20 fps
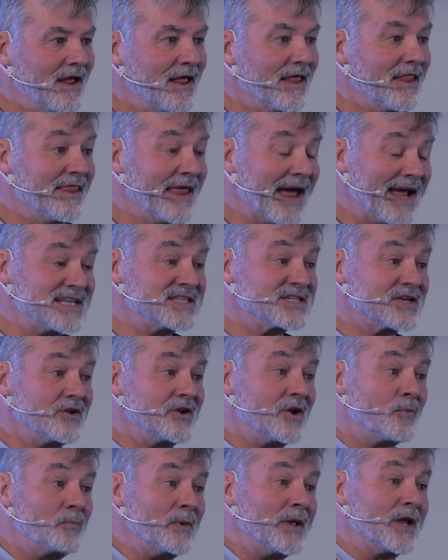that's going
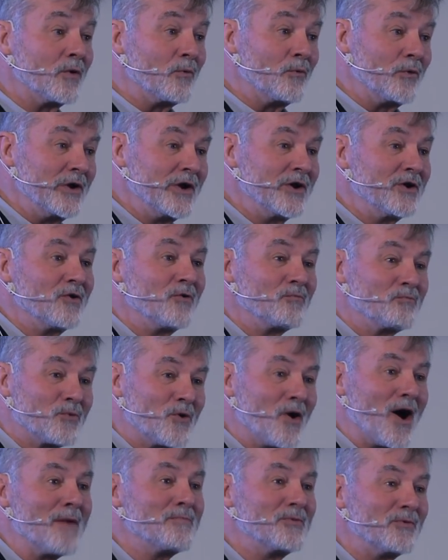to be a real
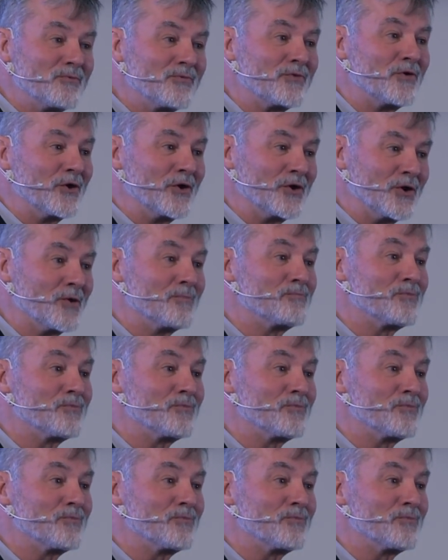problem for your